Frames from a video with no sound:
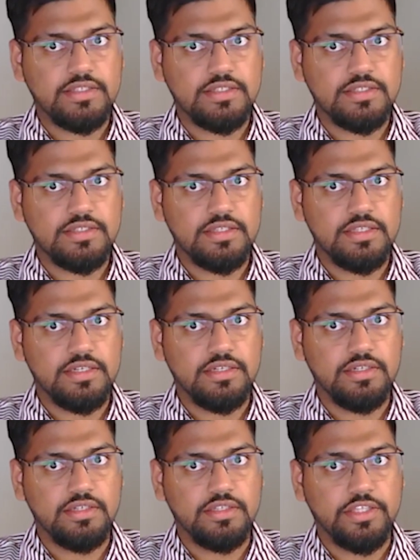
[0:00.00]
it's
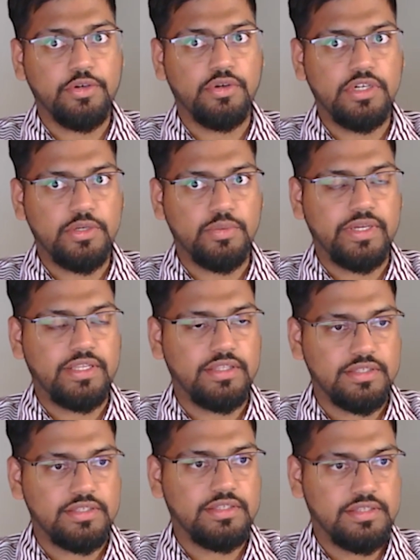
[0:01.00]
the older
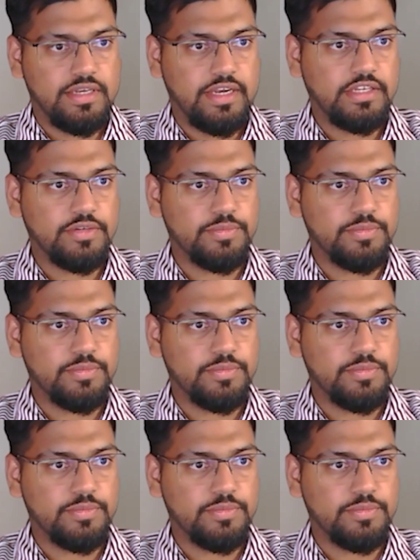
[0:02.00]
one, the red